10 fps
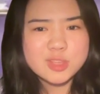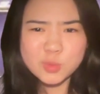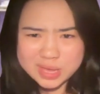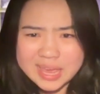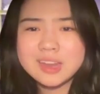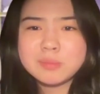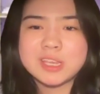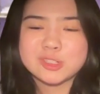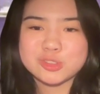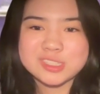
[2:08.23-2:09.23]
You can
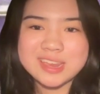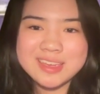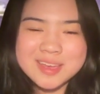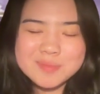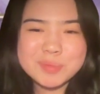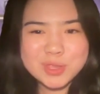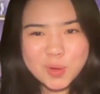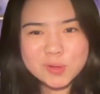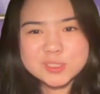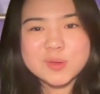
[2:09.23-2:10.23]
be interesting, but you
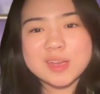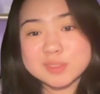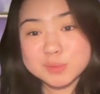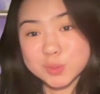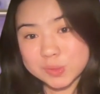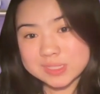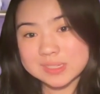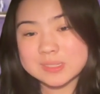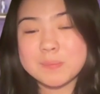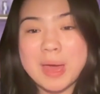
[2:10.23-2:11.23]
also have some
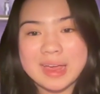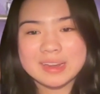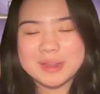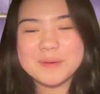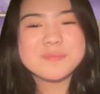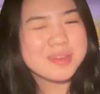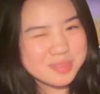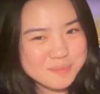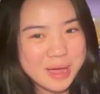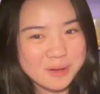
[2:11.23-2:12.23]
sources to back it up in
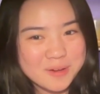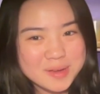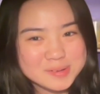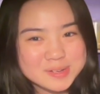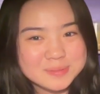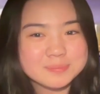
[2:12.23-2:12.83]
the background.